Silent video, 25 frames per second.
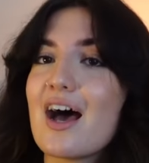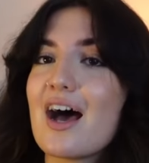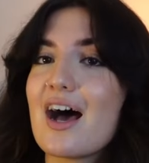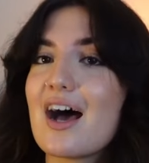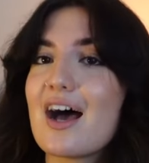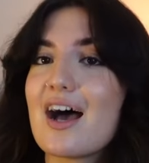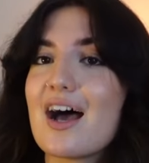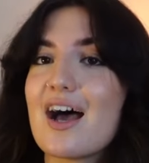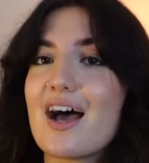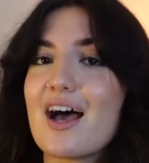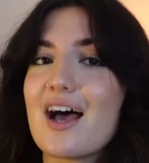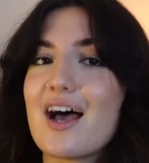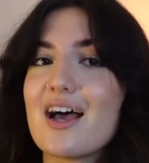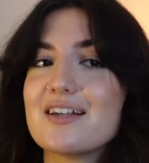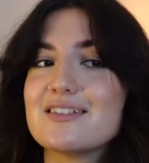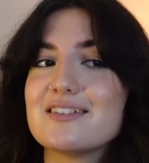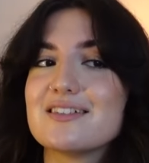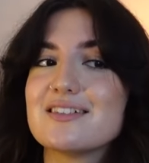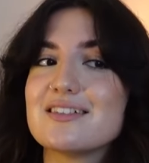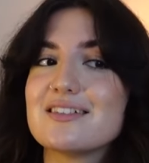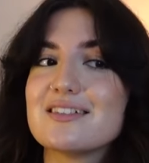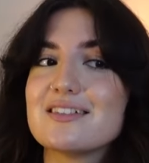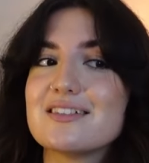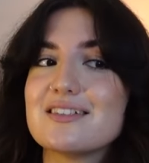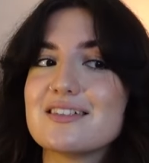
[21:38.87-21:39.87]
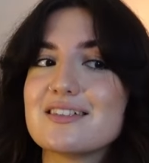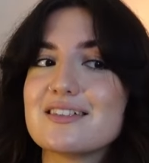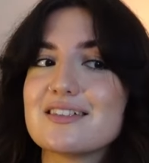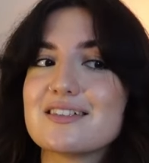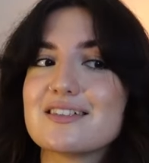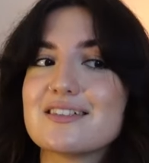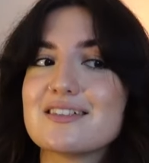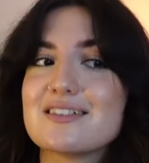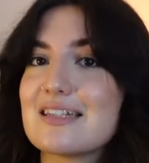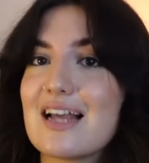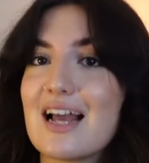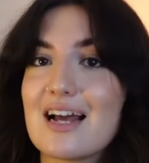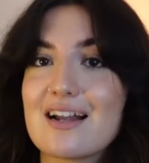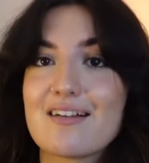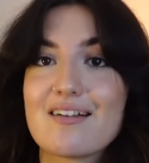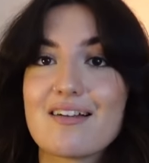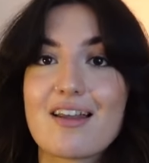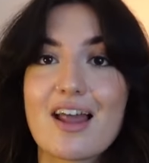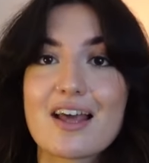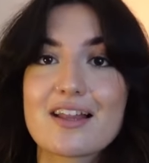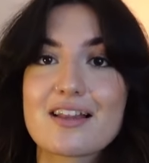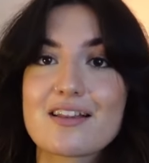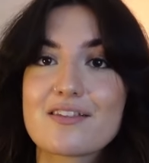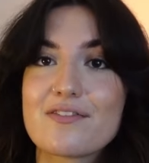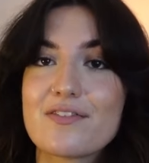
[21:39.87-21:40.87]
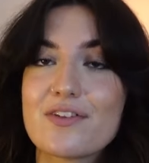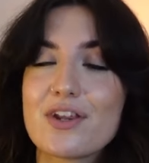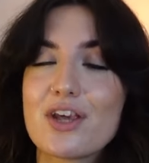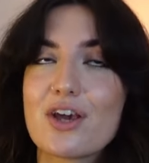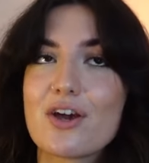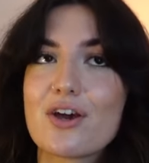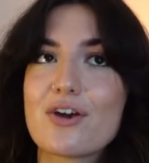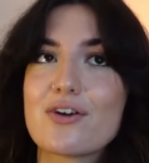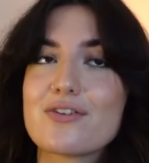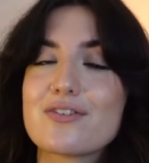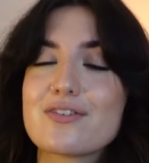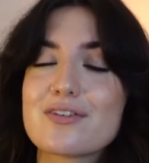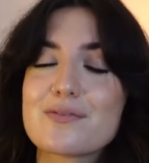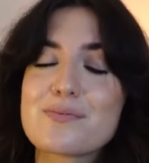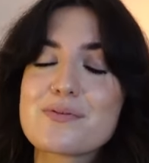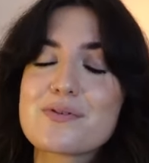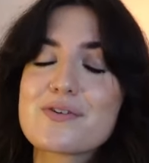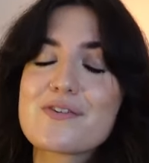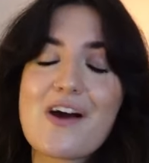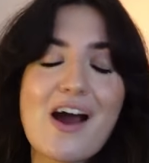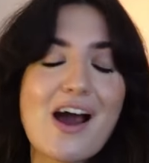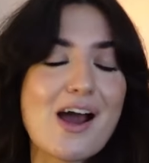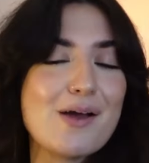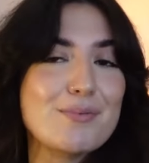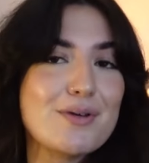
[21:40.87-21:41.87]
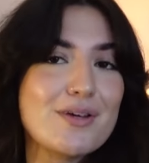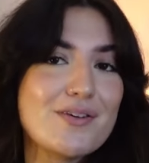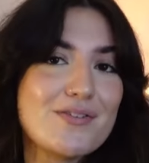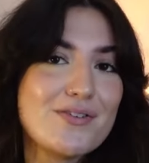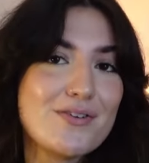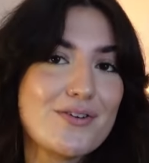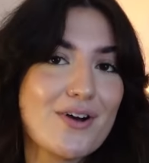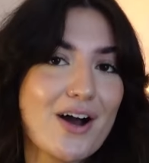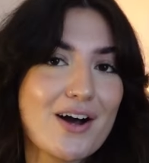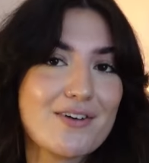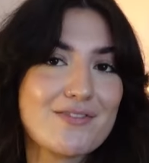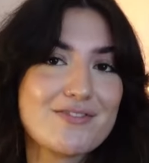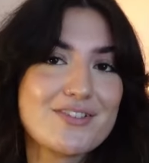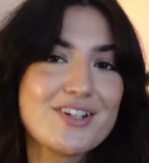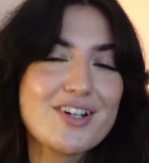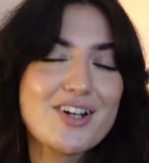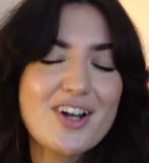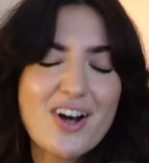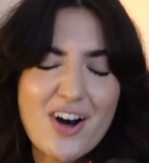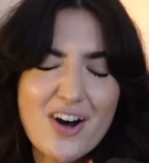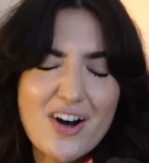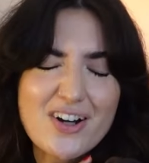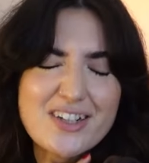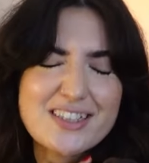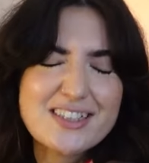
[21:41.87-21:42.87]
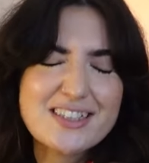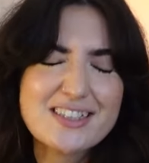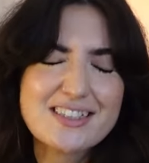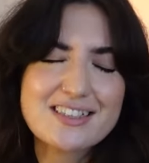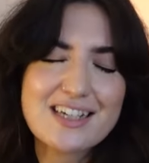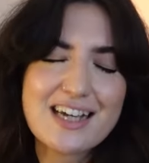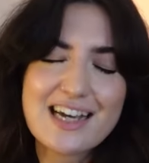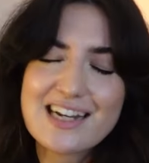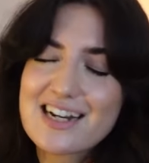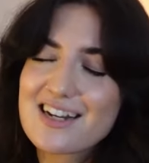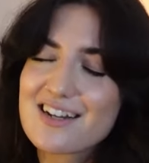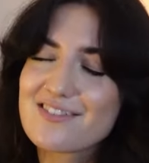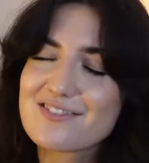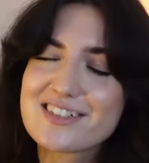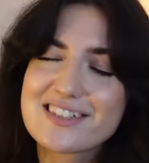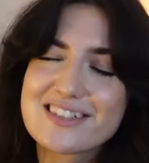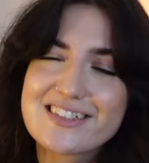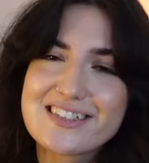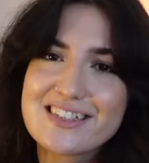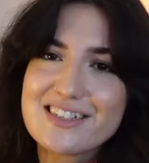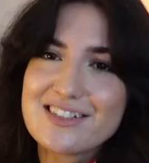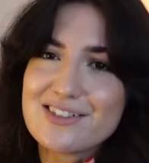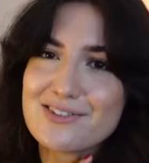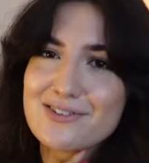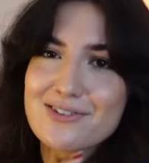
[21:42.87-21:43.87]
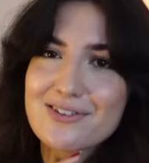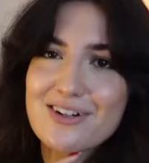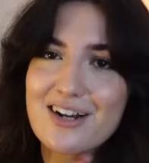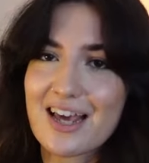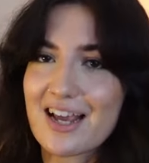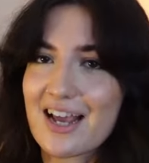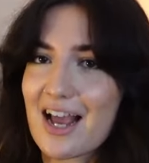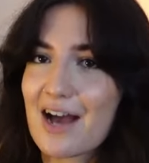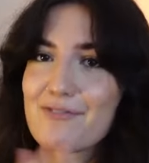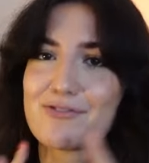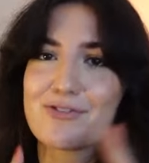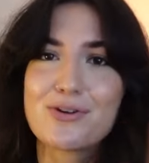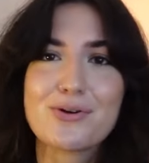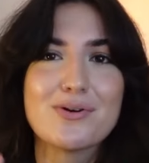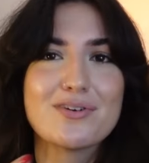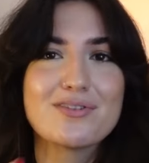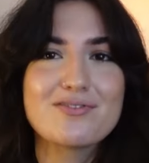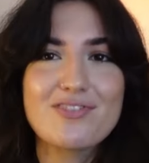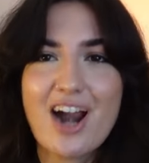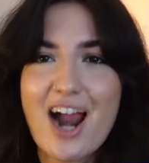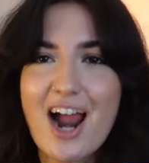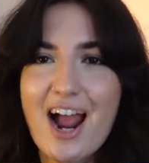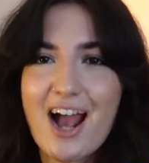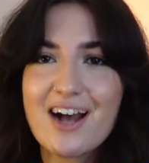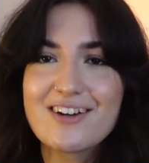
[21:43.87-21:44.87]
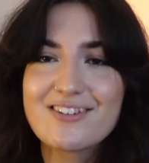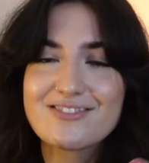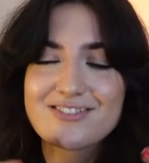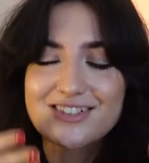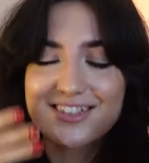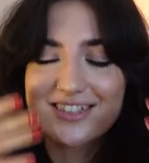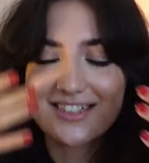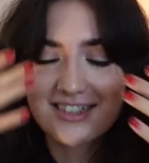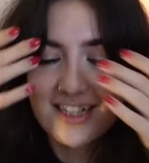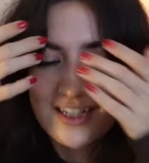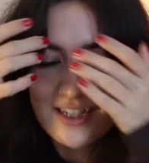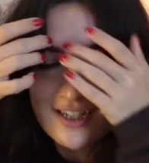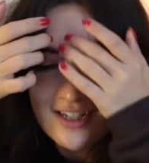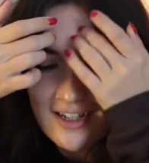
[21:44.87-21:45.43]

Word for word: And yeah, like this video, subscribe if you have not. I'd love to see you, like have you around.